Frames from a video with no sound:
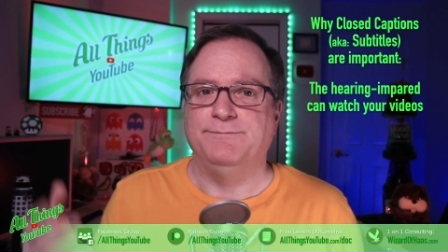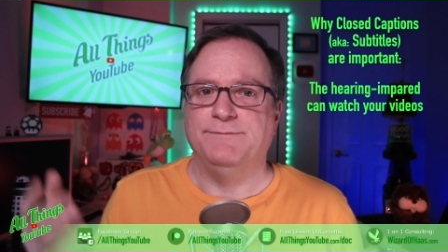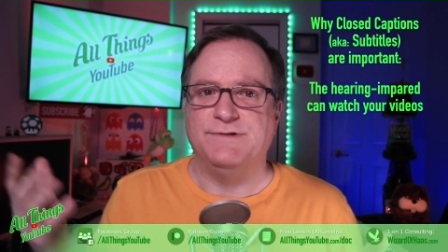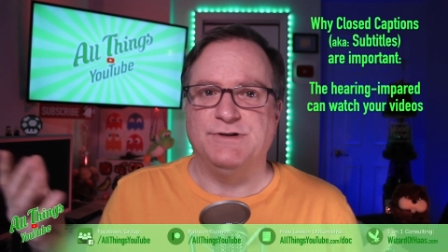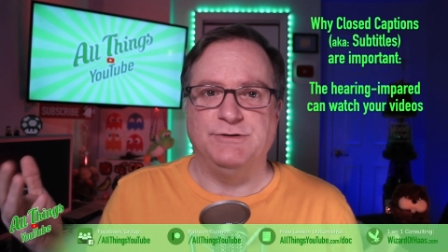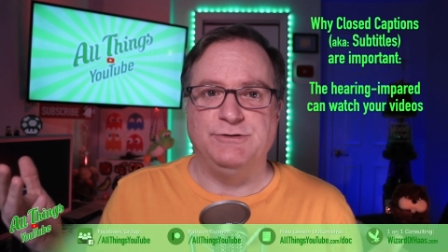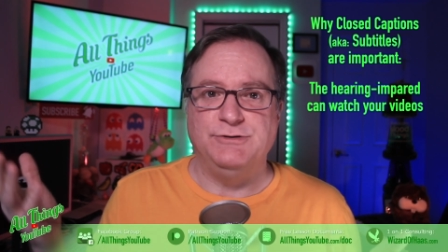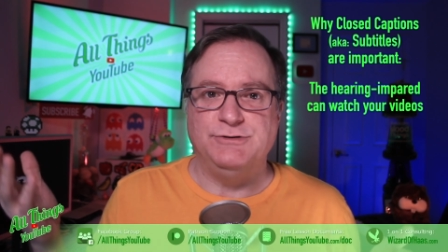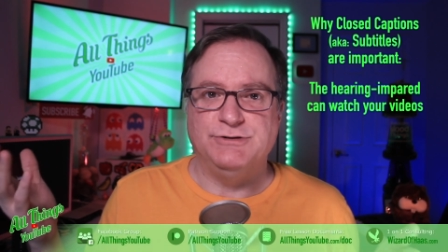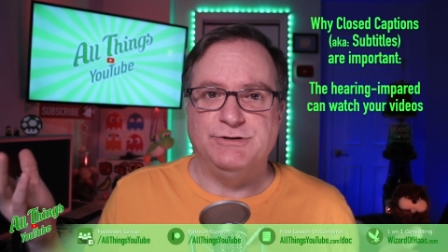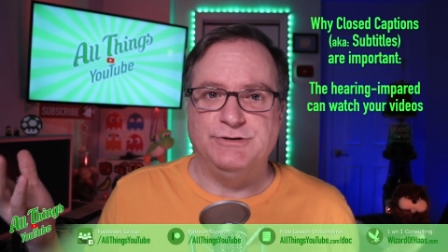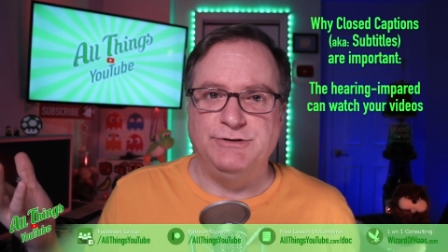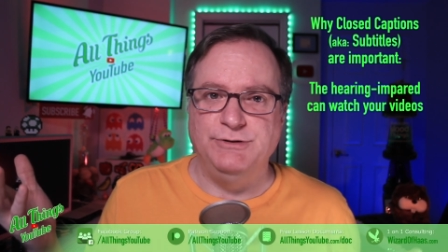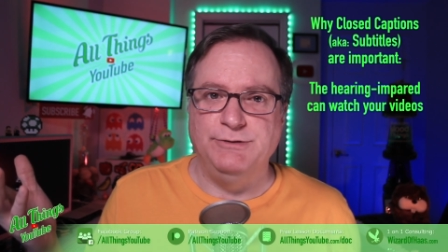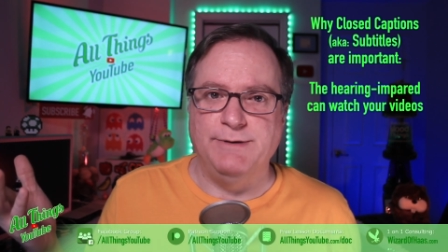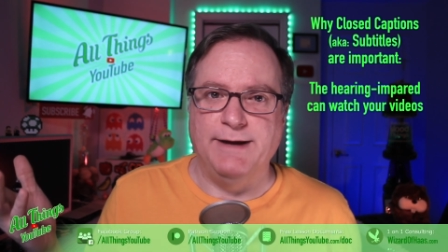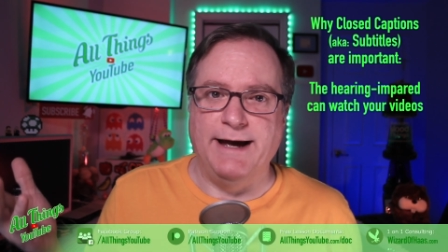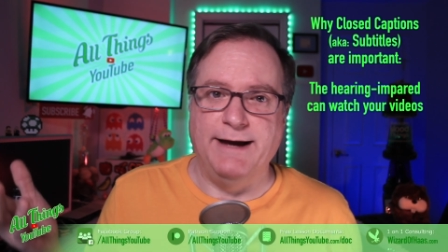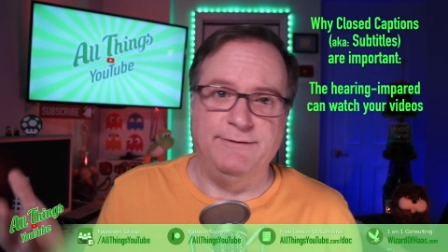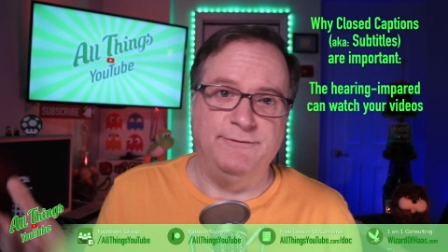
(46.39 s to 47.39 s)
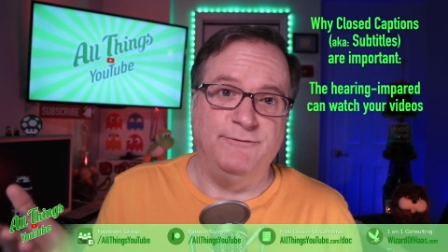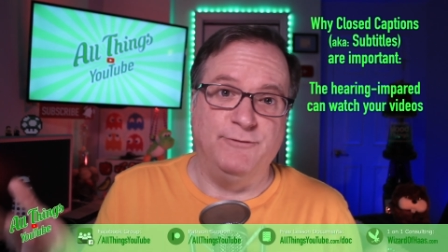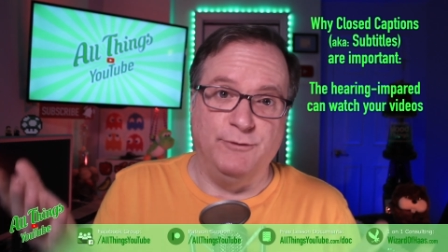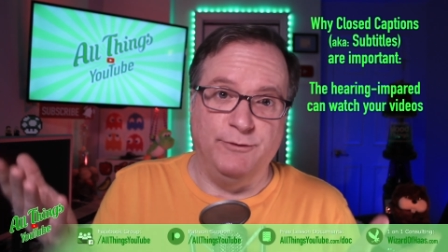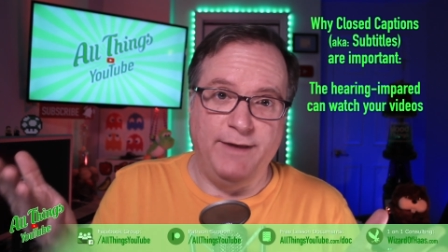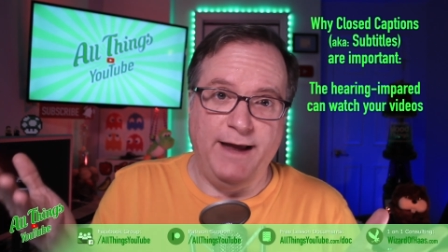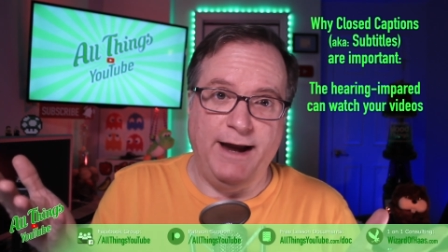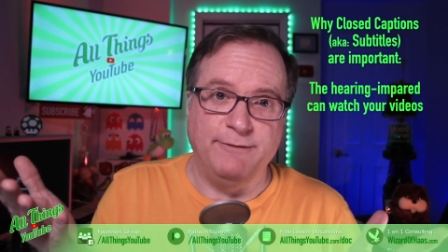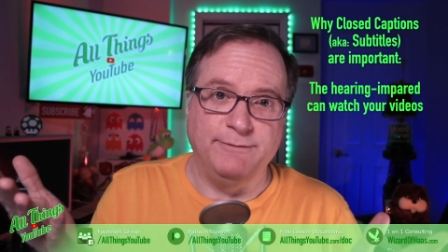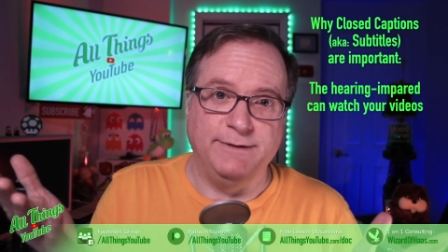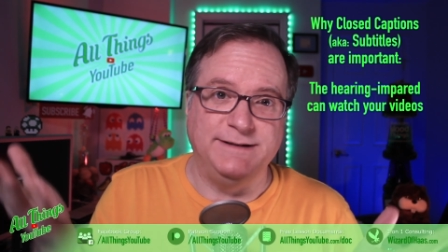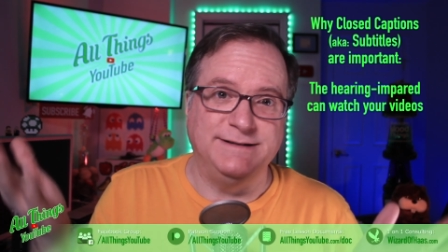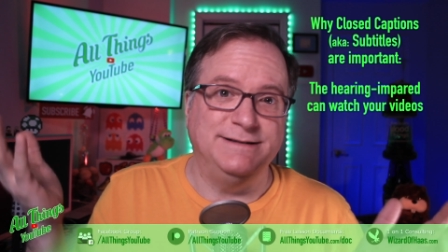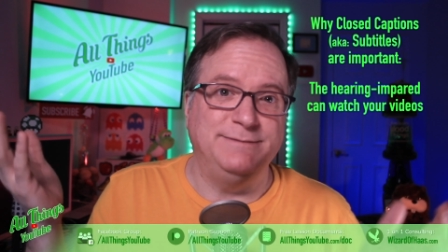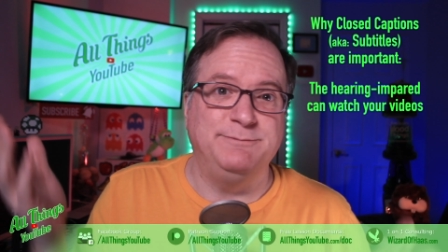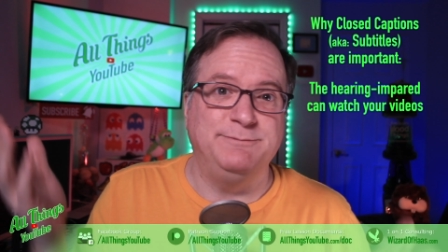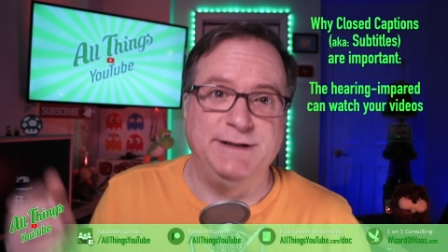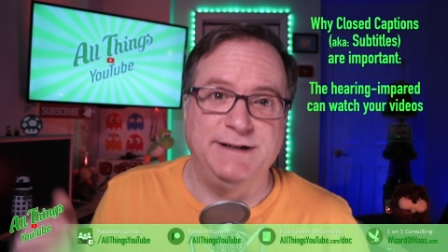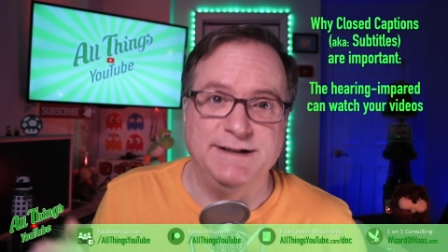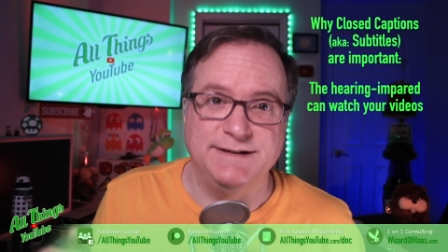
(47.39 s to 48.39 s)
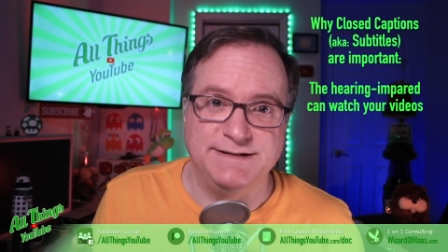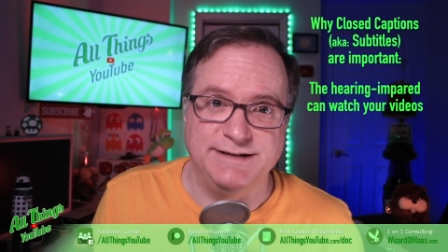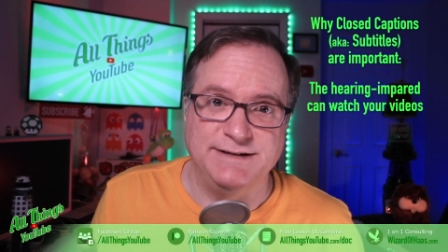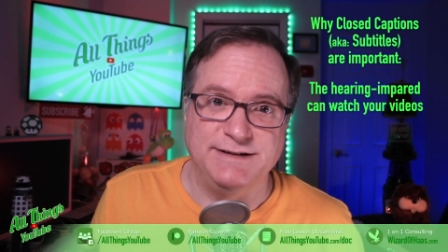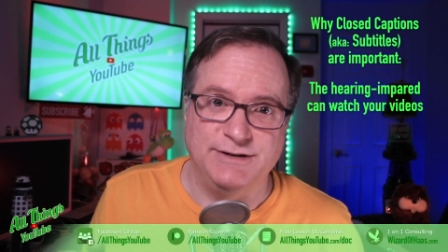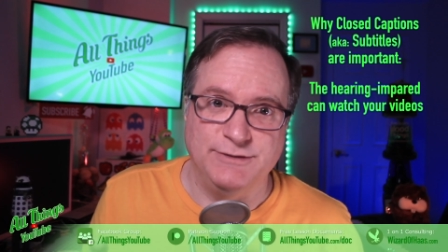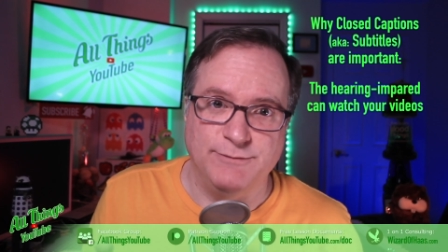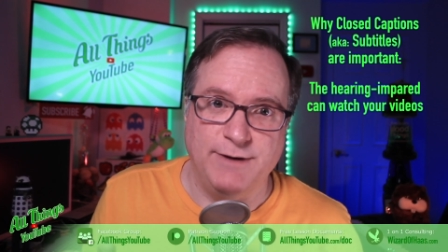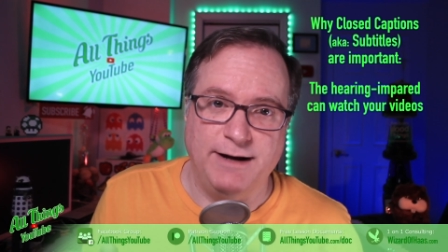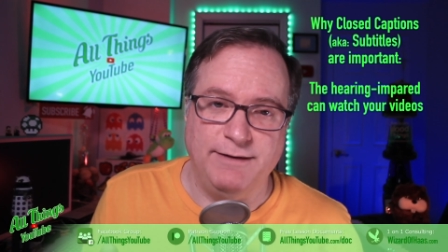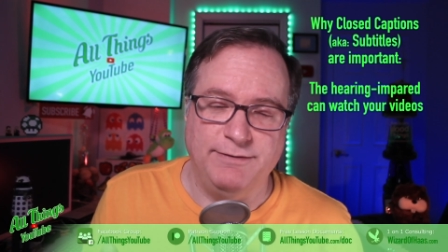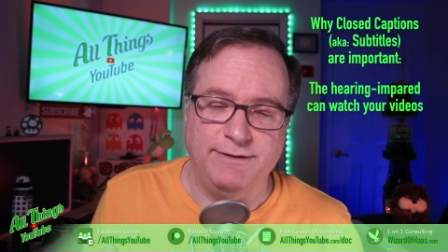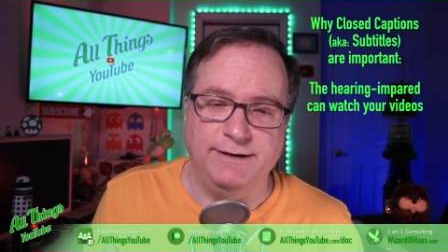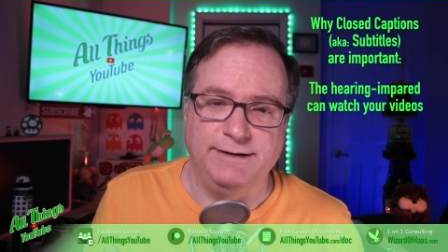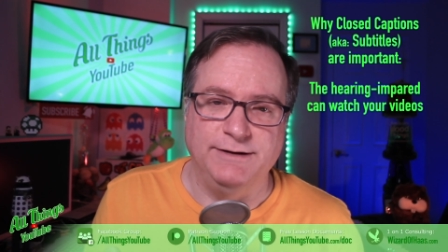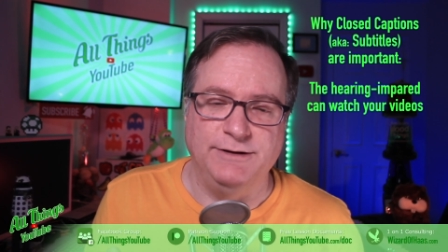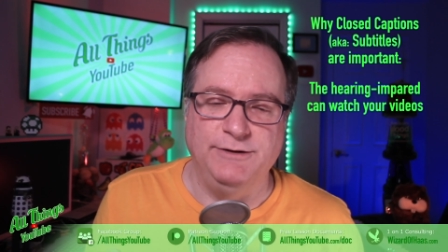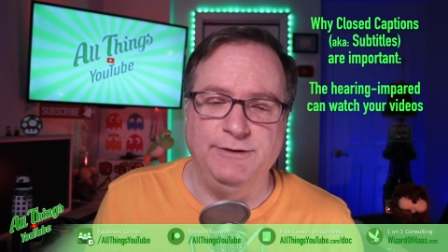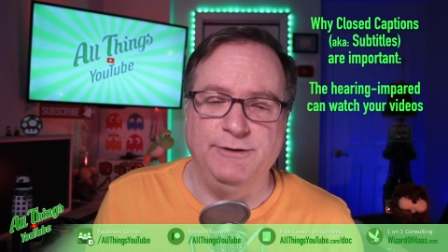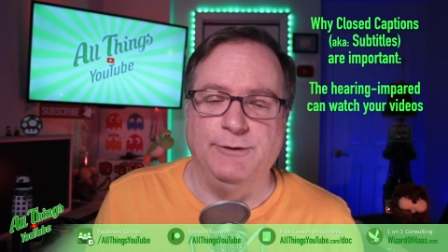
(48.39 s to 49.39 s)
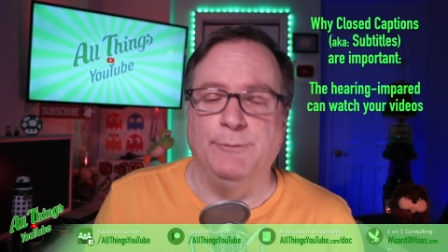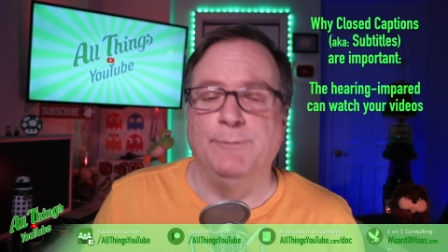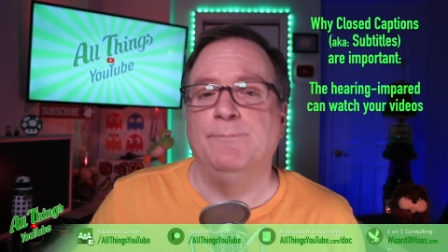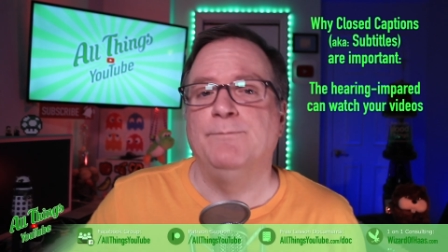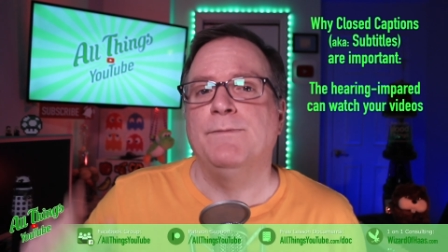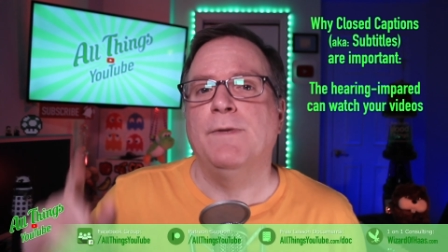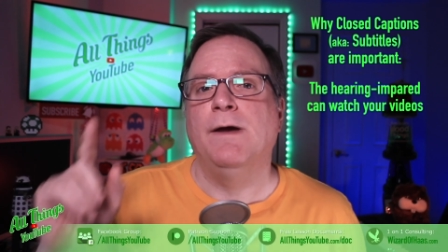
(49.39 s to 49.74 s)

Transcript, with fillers: So you should do that for that reason because it's the right thing to do.